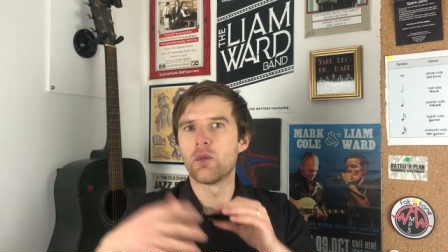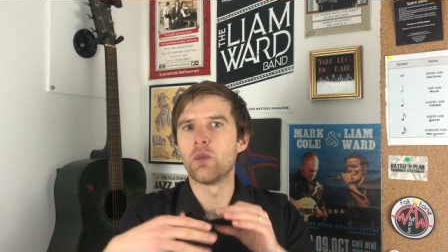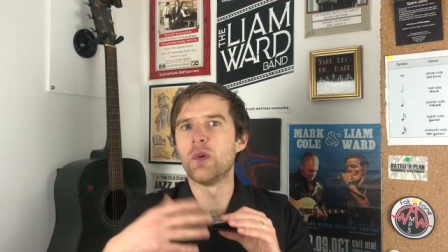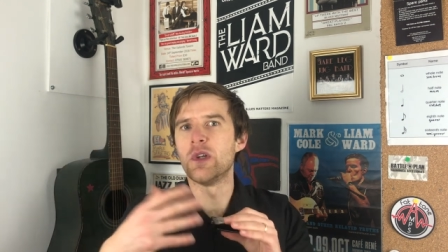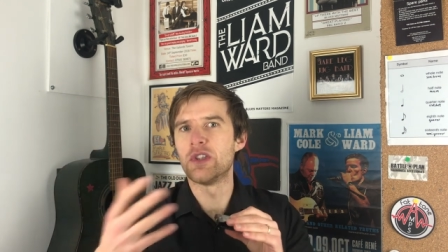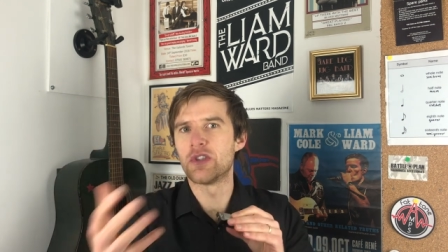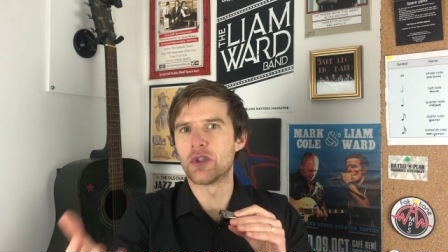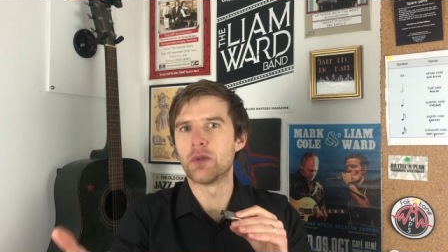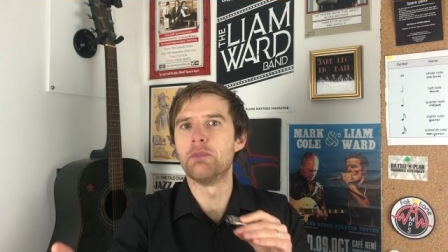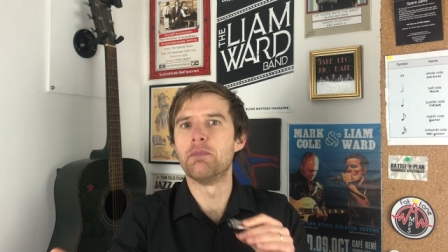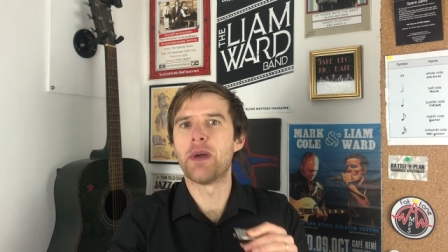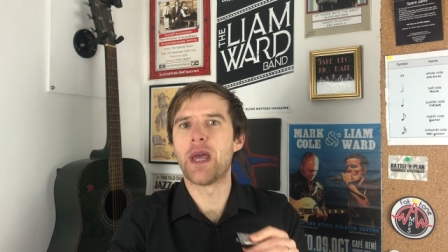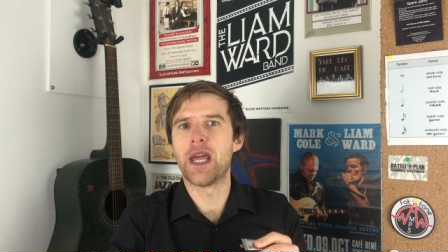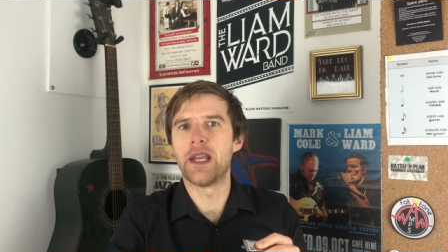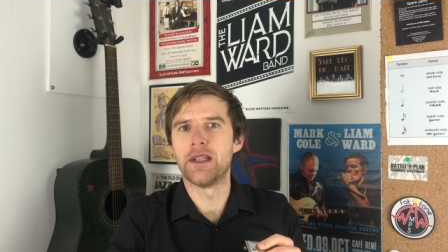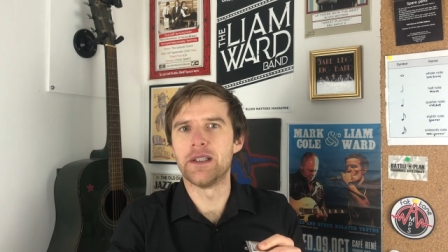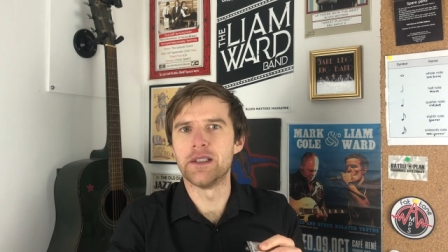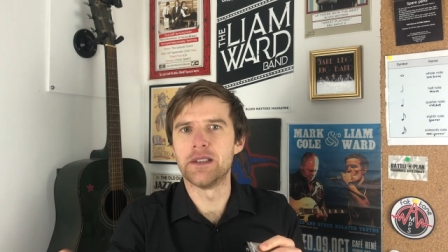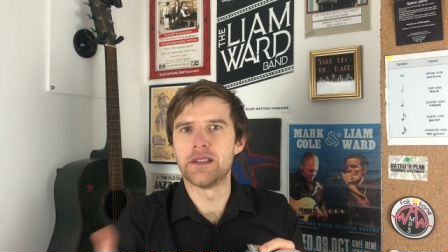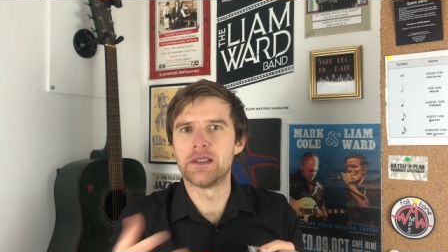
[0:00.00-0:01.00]
with some
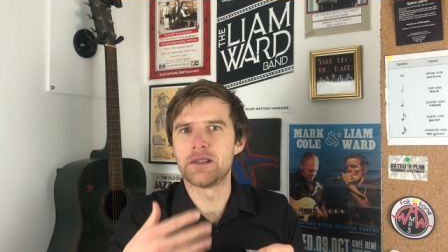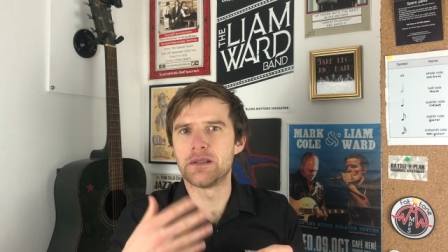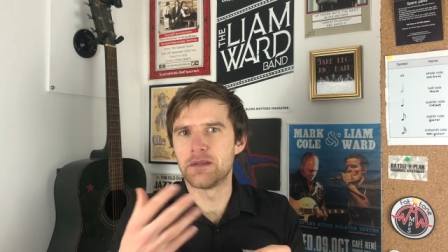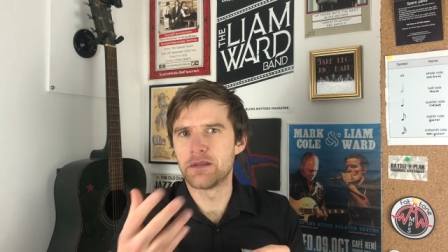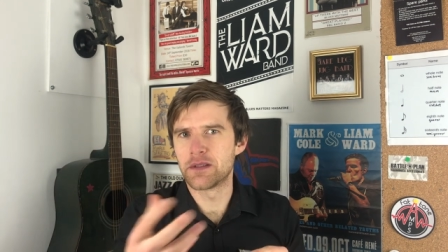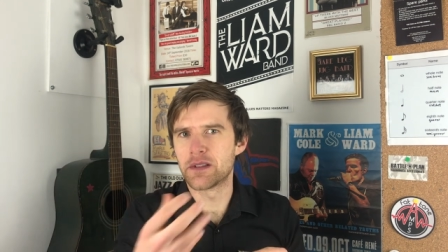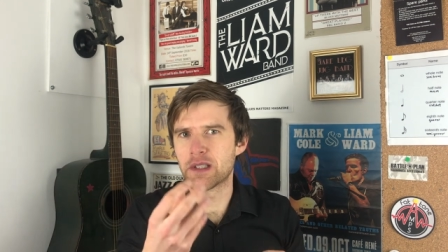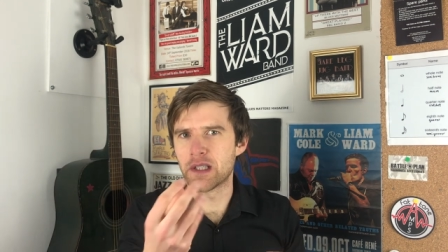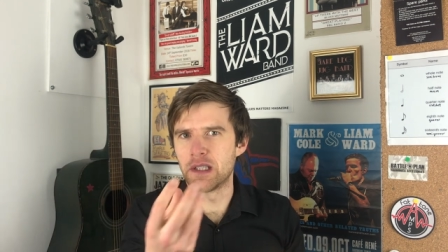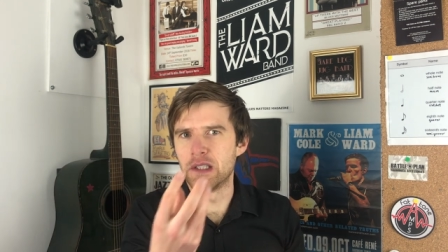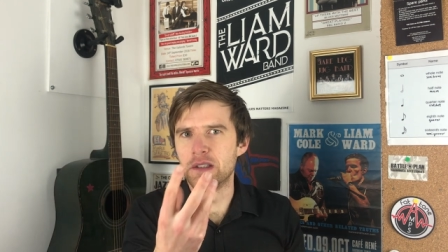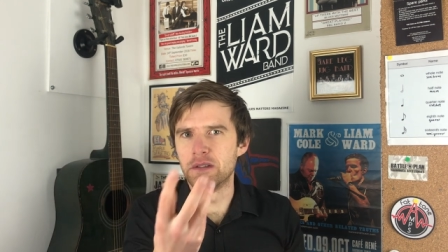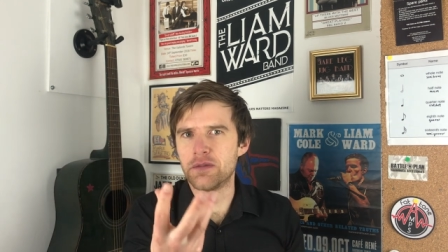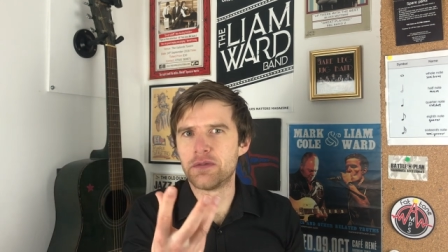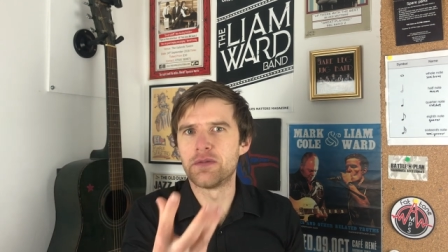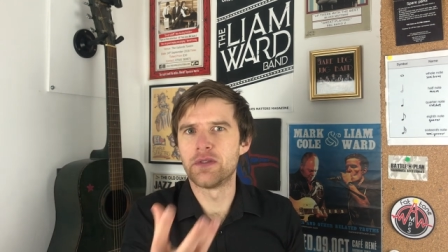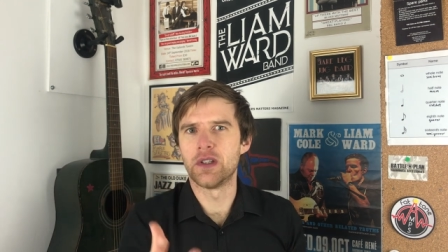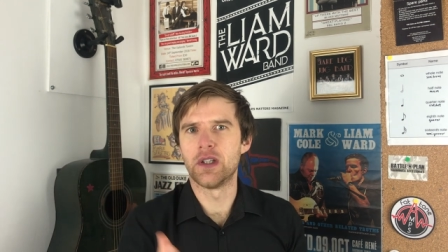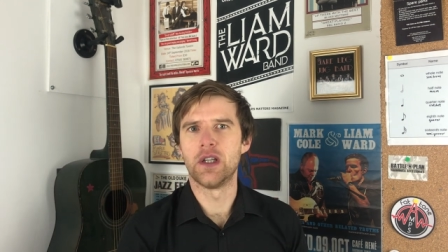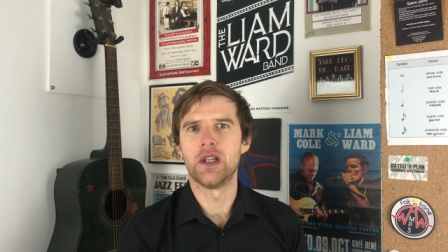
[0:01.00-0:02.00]
bend kind
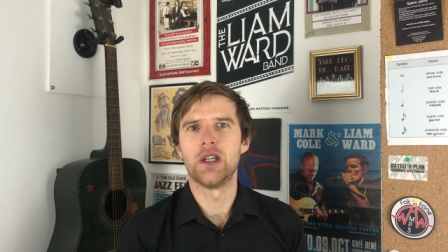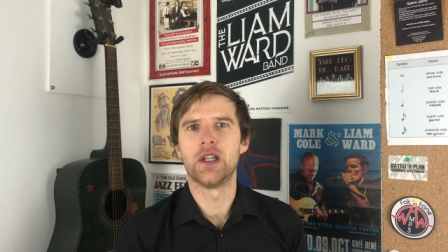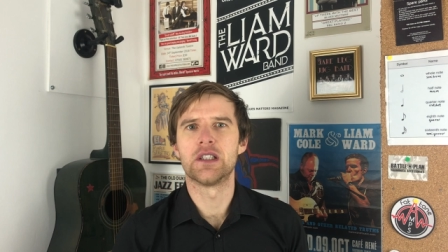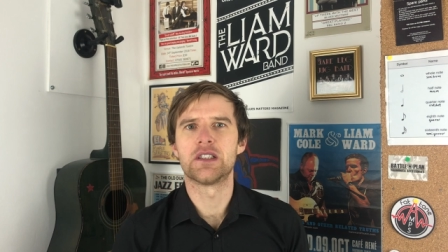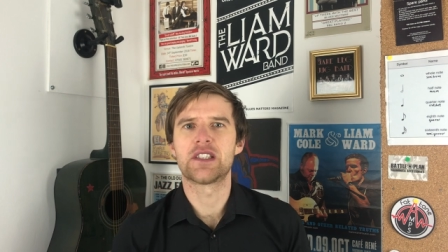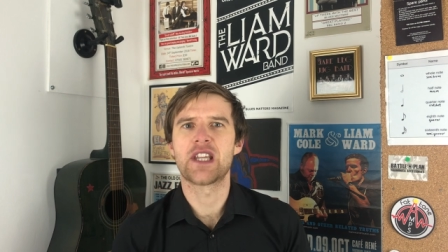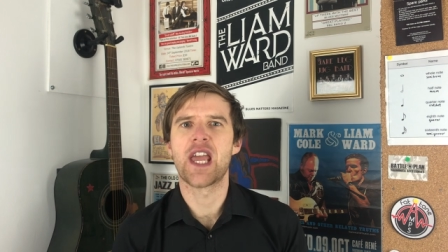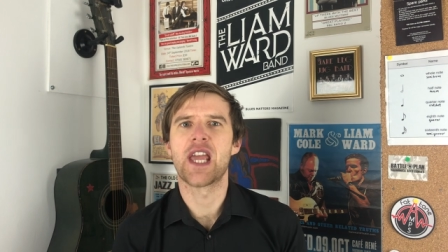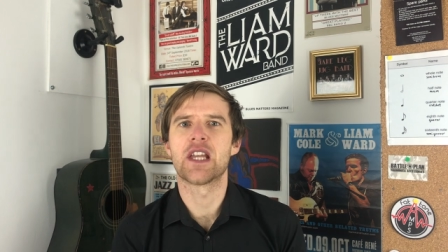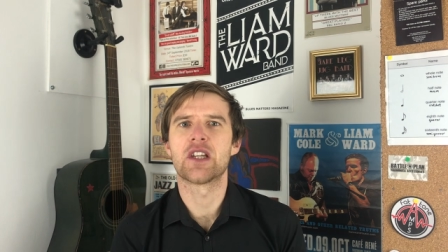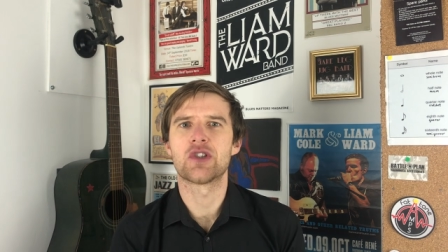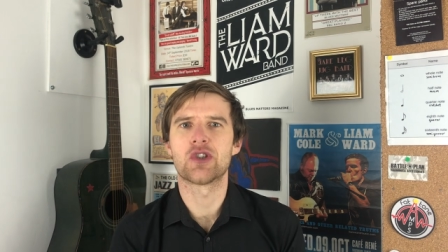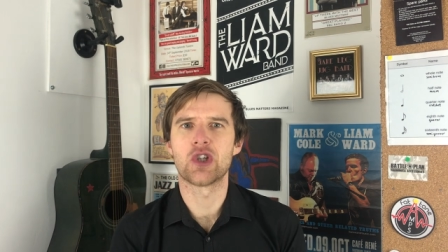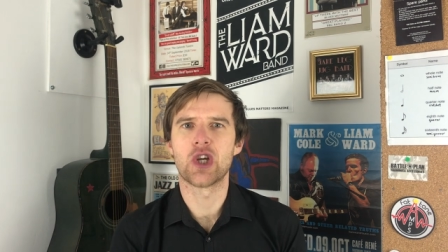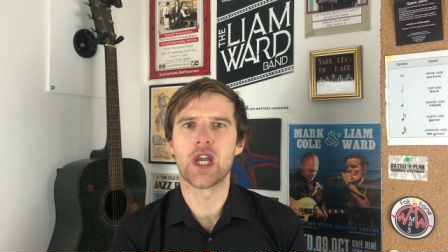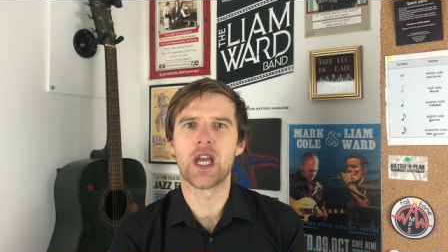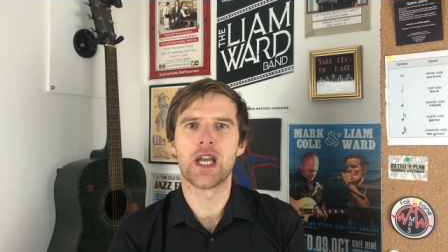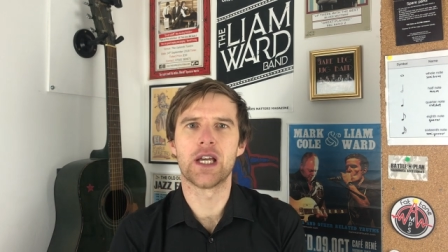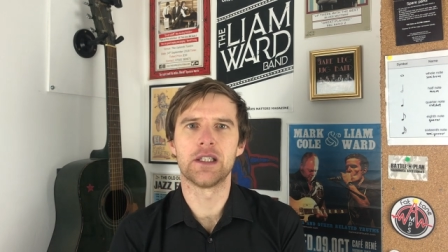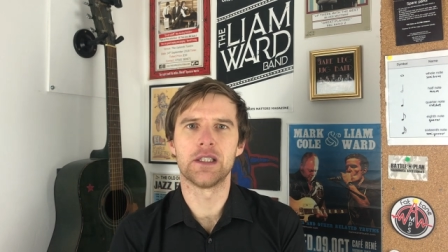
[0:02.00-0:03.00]
of uh,
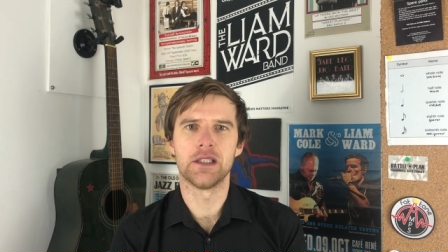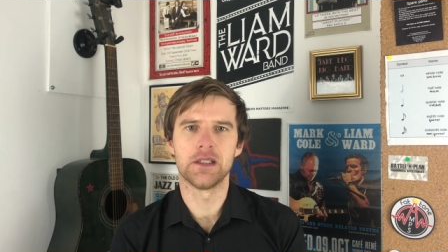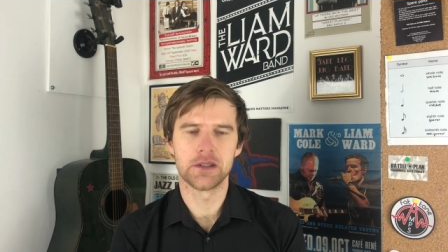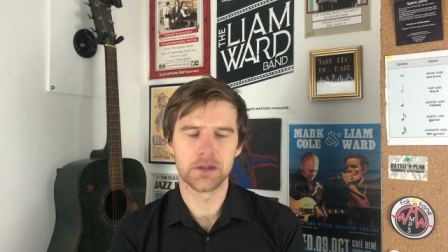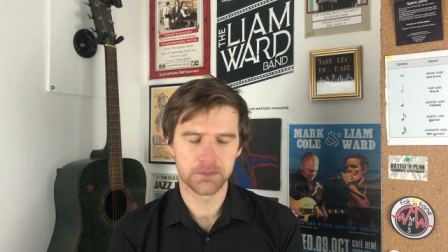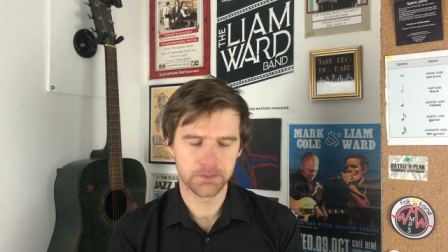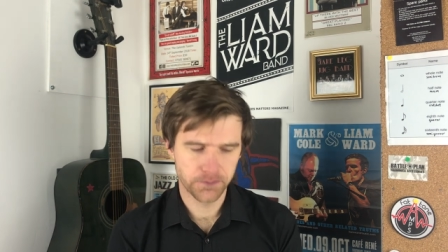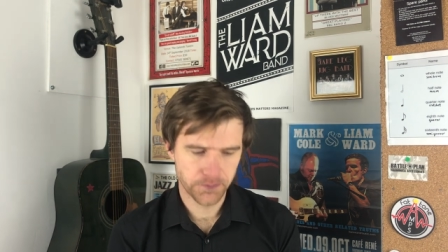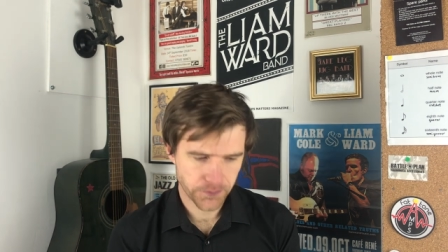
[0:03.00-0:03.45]
texture added.